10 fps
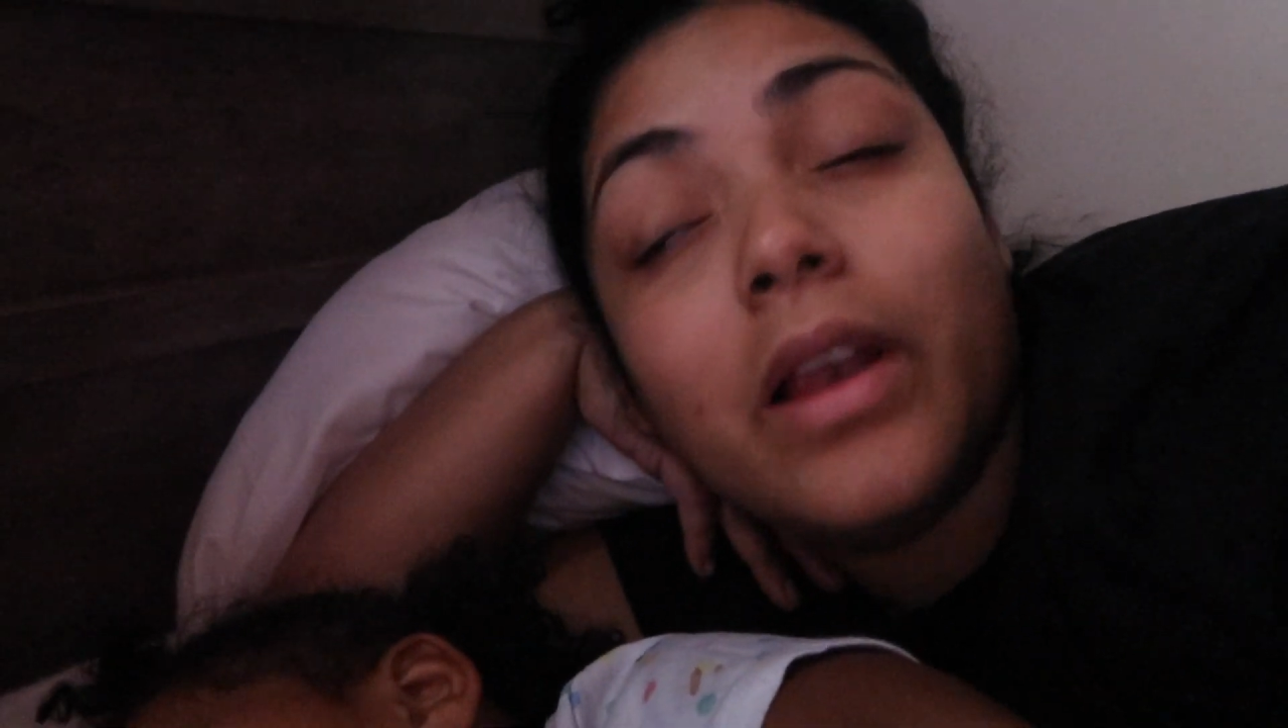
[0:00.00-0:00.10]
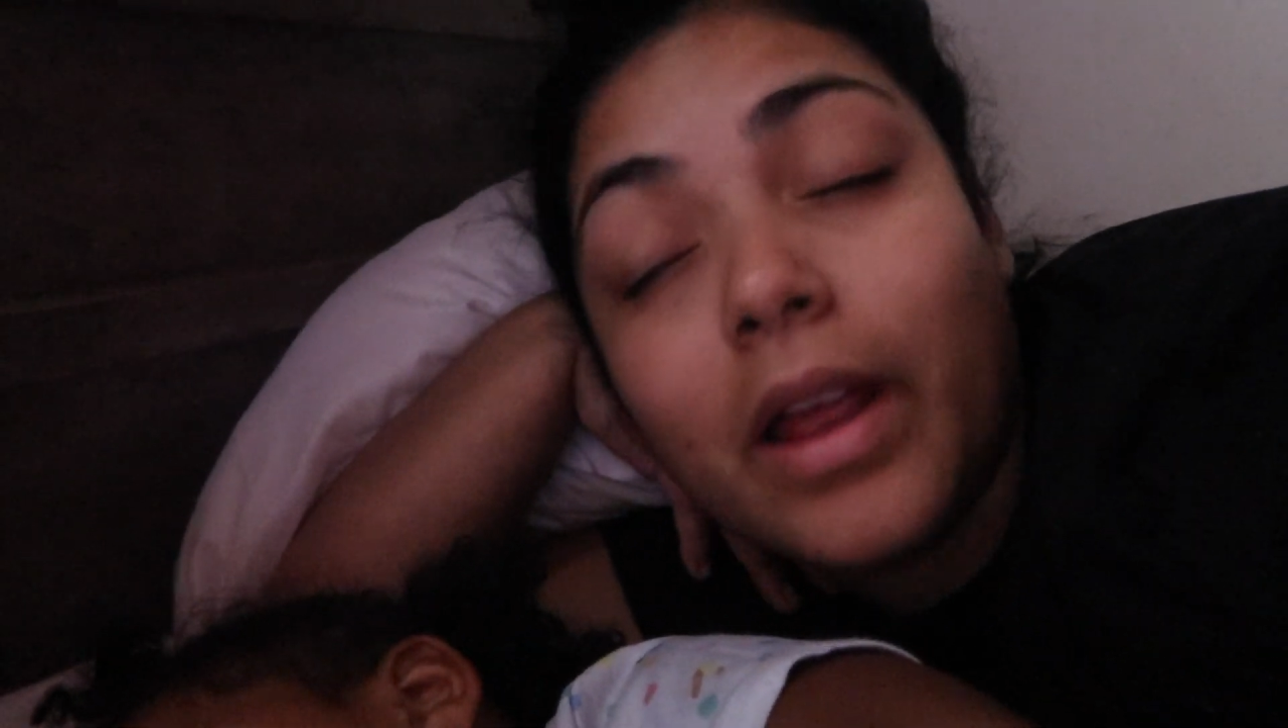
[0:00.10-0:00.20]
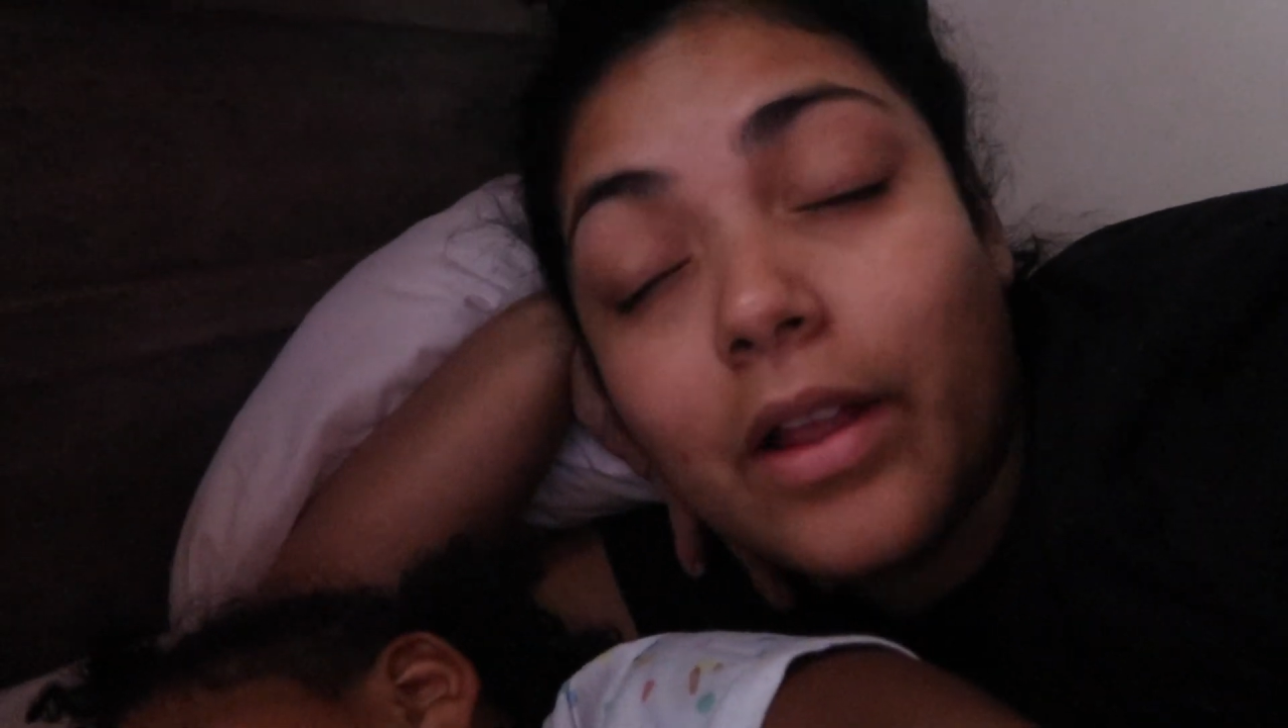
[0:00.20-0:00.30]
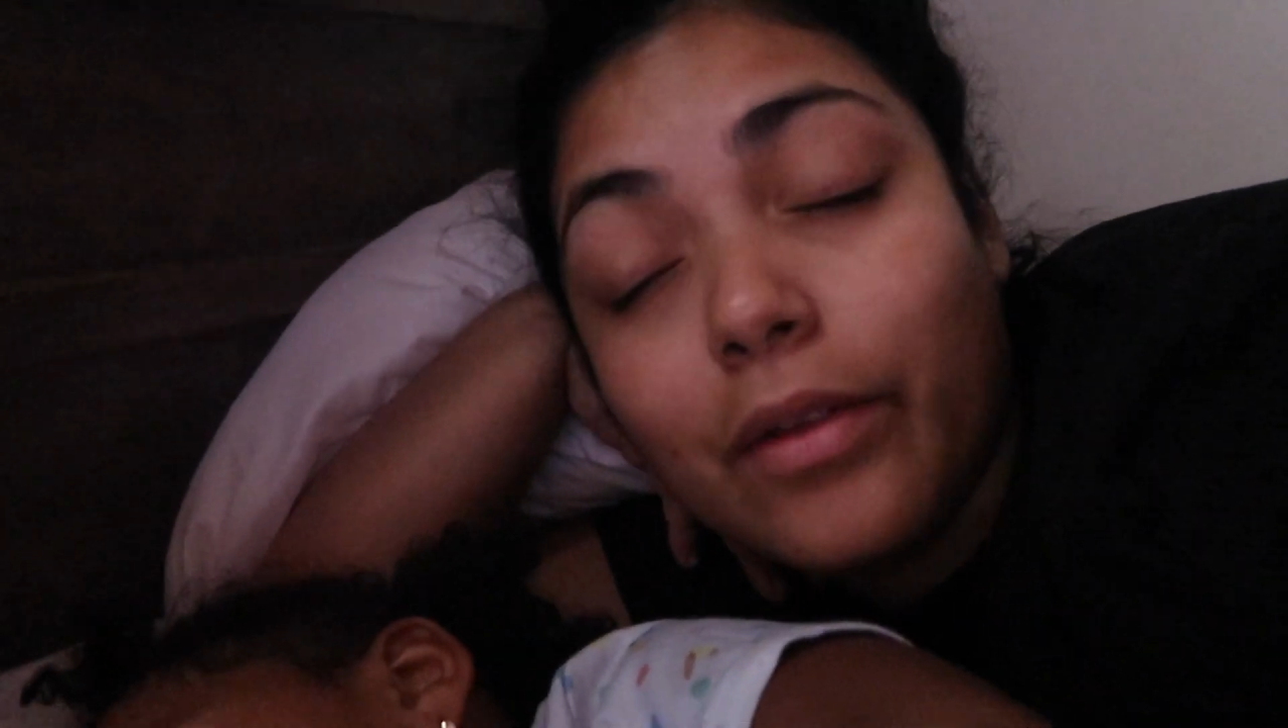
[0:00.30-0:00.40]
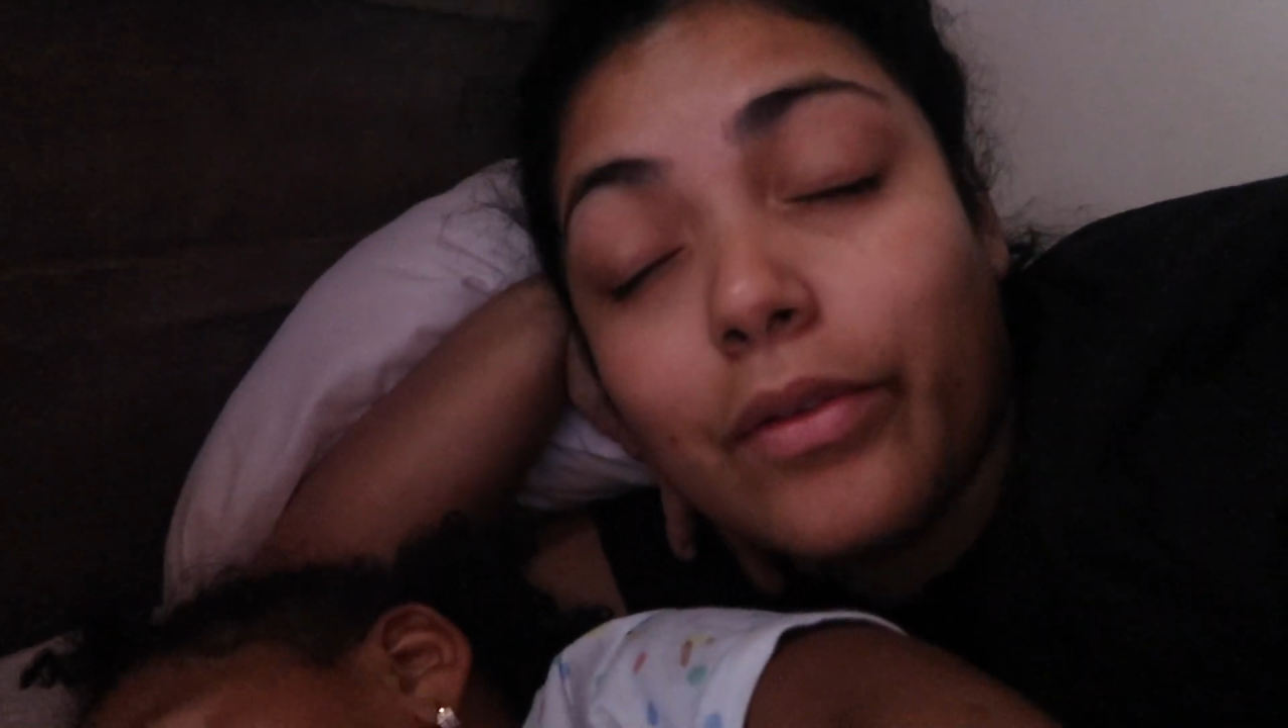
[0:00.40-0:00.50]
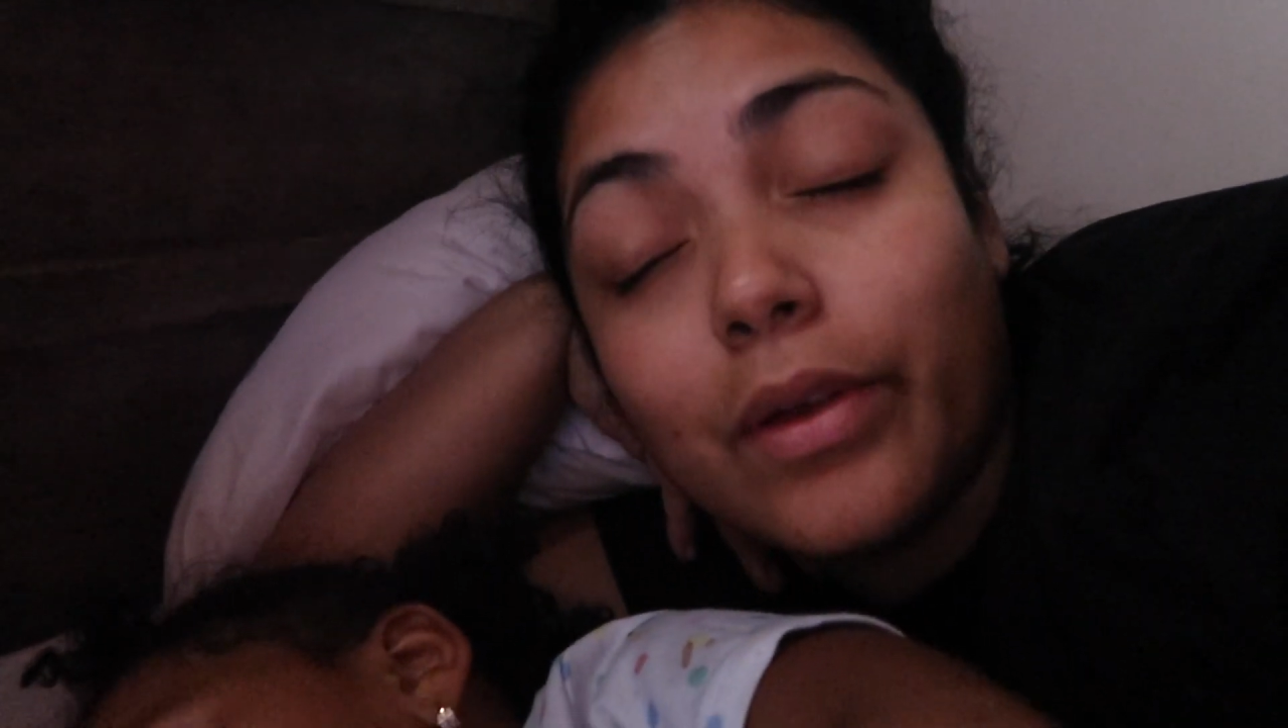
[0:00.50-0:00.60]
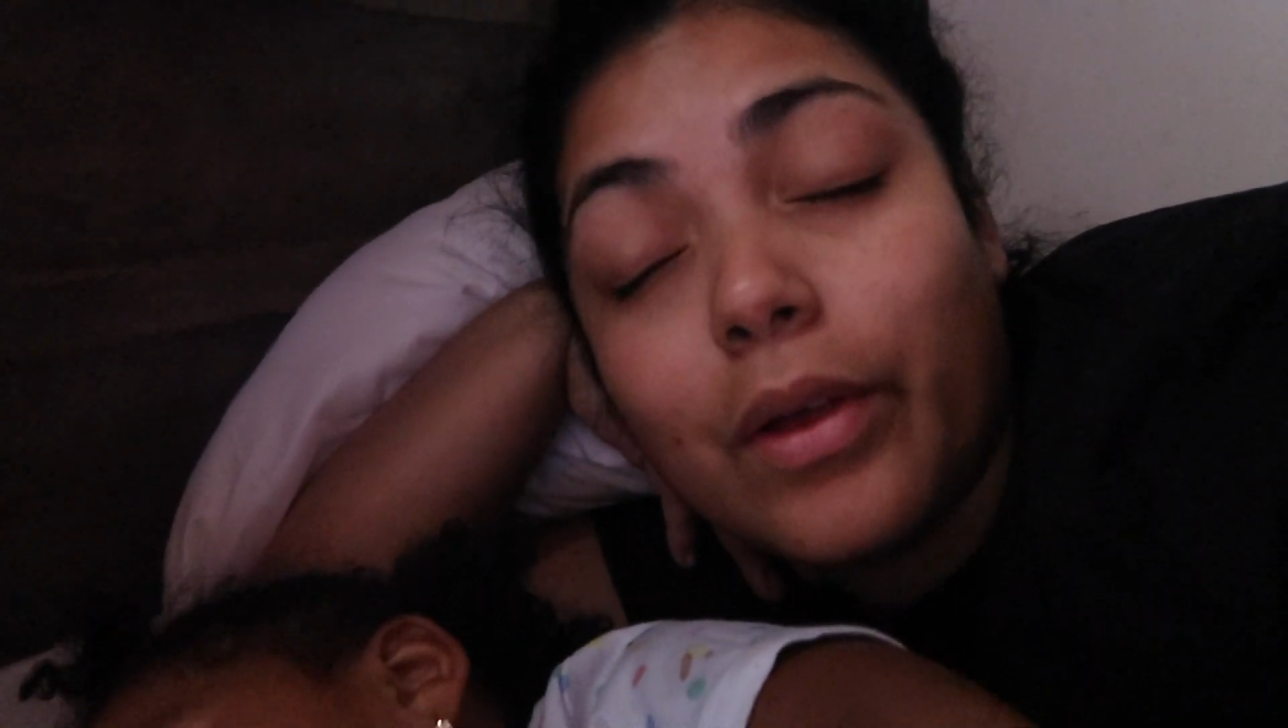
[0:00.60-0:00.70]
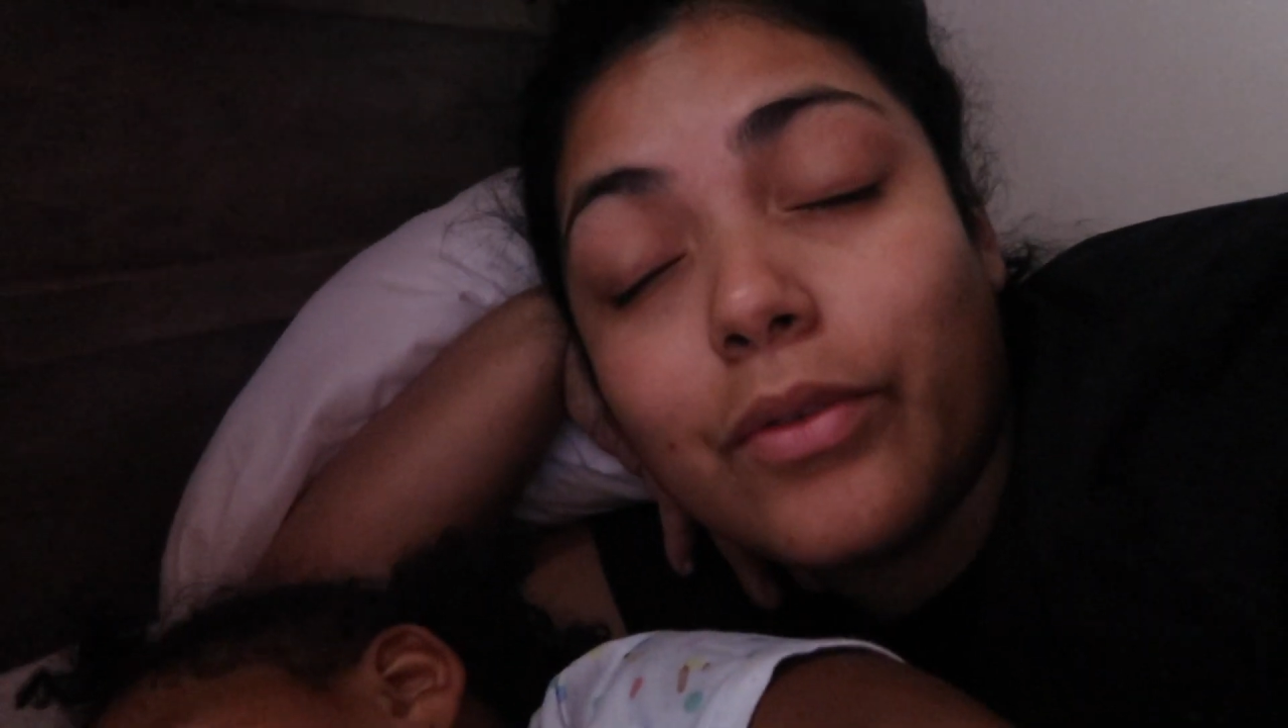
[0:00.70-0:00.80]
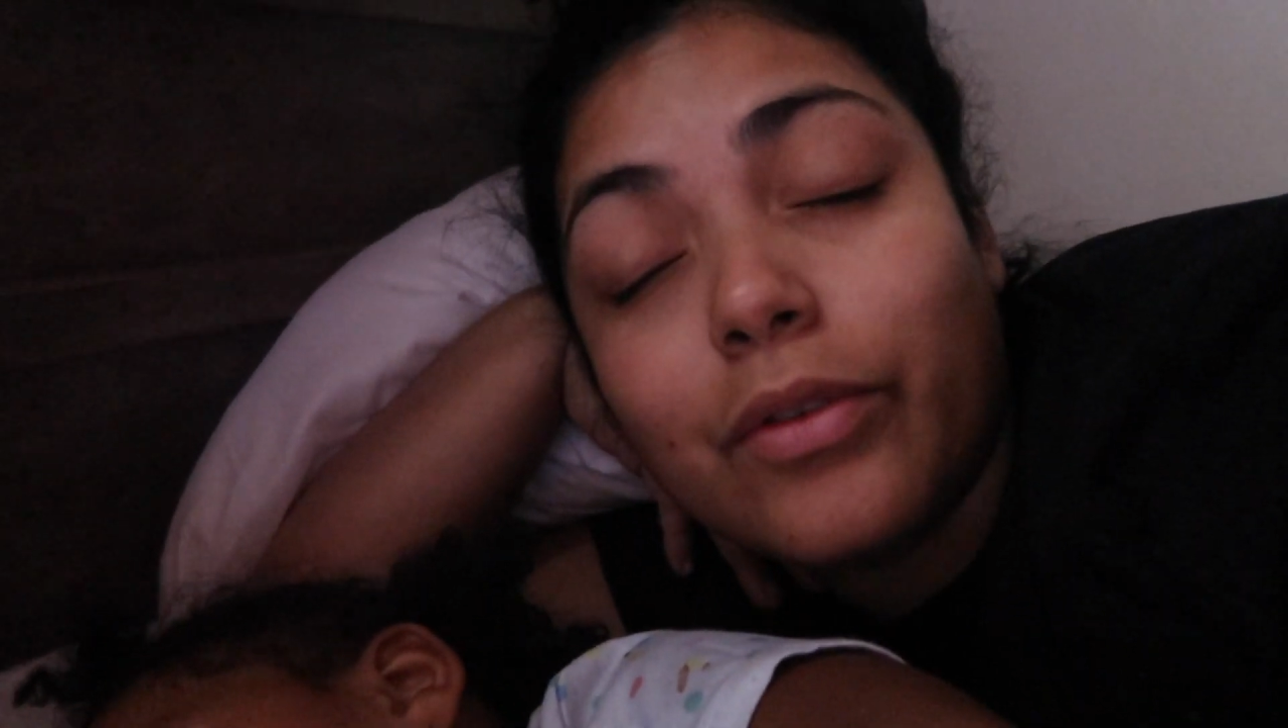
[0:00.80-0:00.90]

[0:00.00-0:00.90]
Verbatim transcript: Like, I'll